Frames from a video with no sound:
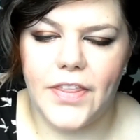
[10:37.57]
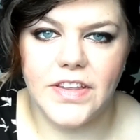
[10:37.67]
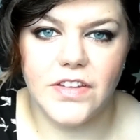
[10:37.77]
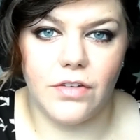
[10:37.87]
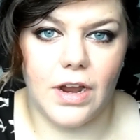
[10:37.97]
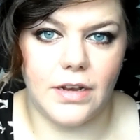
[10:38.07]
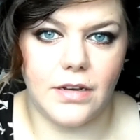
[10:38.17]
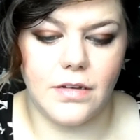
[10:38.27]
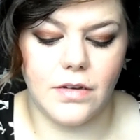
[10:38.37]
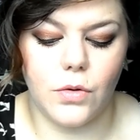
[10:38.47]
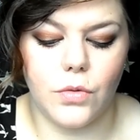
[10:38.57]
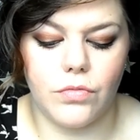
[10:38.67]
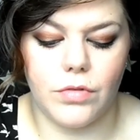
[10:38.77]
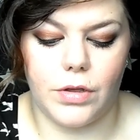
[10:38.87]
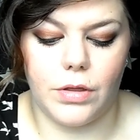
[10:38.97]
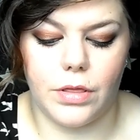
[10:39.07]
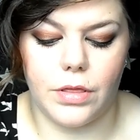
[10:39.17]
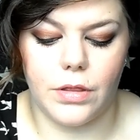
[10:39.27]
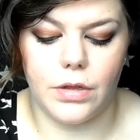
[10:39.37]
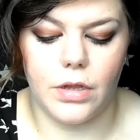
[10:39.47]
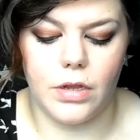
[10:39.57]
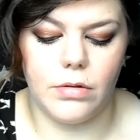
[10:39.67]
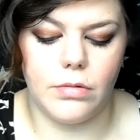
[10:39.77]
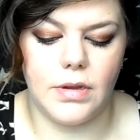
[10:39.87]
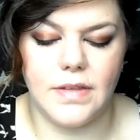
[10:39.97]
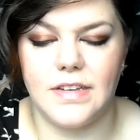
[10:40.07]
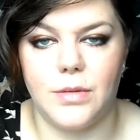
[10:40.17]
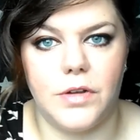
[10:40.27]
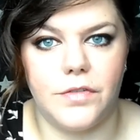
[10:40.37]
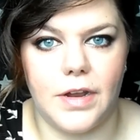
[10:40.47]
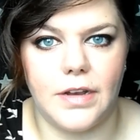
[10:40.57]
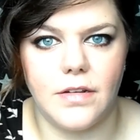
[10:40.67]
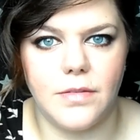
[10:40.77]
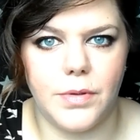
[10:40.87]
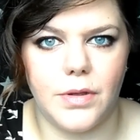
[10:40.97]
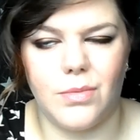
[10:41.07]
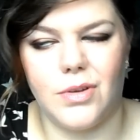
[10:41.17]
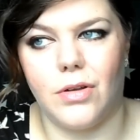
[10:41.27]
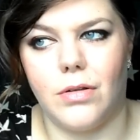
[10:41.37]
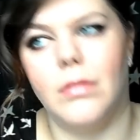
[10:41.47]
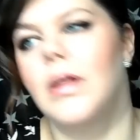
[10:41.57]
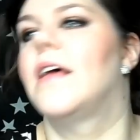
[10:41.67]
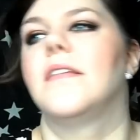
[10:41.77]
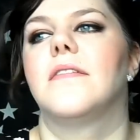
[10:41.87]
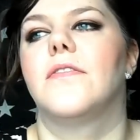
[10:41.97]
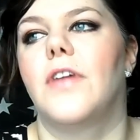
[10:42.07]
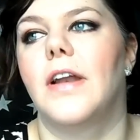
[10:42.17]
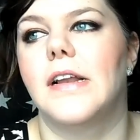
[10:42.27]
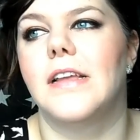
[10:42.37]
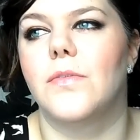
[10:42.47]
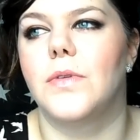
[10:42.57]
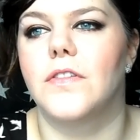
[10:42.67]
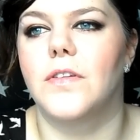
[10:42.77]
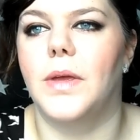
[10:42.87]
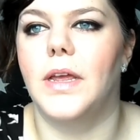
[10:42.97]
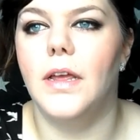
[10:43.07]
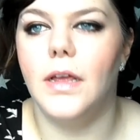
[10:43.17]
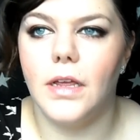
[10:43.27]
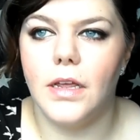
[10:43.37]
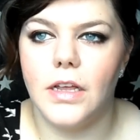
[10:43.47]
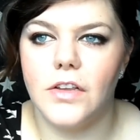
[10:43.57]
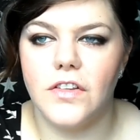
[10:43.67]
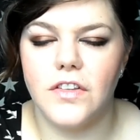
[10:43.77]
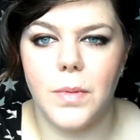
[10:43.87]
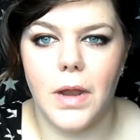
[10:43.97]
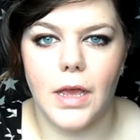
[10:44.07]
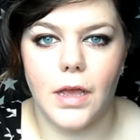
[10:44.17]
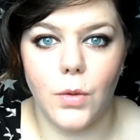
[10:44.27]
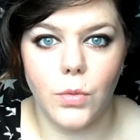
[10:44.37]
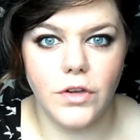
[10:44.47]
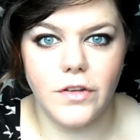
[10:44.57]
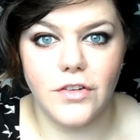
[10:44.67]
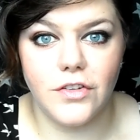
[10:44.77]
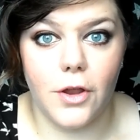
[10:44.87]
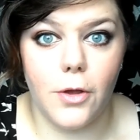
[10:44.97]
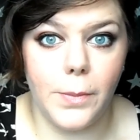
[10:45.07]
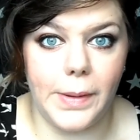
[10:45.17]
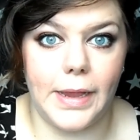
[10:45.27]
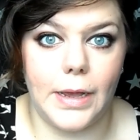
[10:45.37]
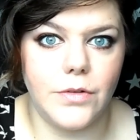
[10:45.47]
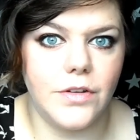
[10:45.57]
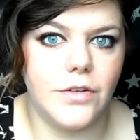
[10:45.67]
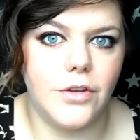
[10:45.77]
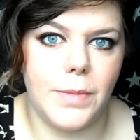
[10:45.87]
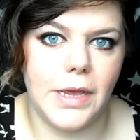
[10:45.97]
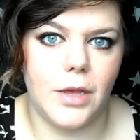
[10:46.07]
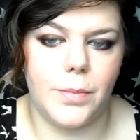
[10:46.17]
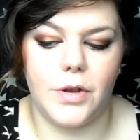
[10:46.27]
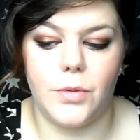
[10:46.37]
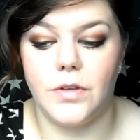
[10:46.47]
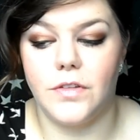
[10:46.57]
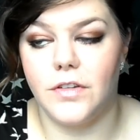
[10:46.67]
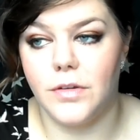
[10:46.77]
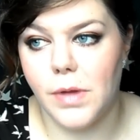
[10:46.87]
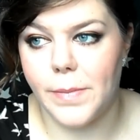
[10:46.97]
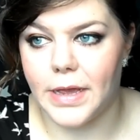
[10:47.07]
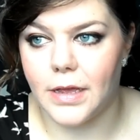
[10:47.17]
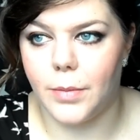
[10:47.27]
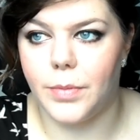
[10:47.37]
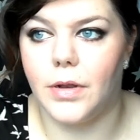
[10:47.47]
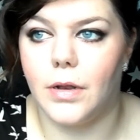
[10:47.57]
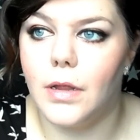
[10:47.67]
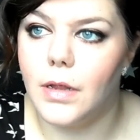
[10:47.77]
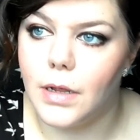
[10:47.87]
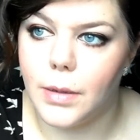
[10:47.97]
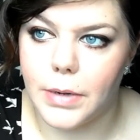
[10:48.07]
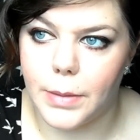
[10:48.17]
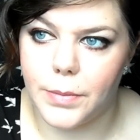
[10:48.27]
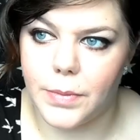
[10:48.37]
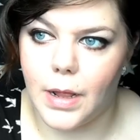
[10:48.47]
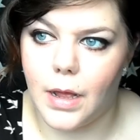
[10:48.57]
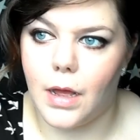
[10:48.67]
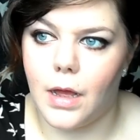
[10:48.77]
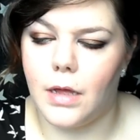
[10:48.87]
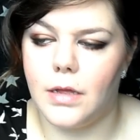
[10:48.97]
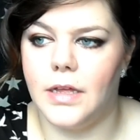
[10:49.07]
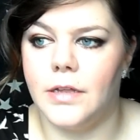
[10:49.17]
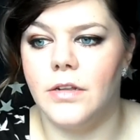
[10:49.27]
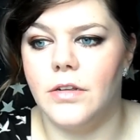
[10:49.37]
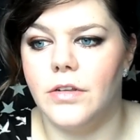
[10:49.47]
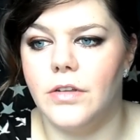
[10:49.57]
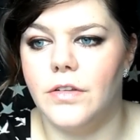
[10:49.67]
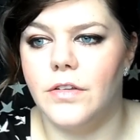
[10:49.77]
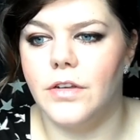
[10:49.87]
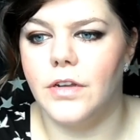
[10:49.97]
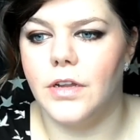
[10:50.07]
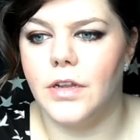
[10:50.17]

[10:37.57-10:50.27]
I had this friend called Ruth, who is still my friend, but we're not as friendly as we used to be. And she used to be like, I want you to show me how to do your makeup, and I want you to do my makeup, and blah blah blah. And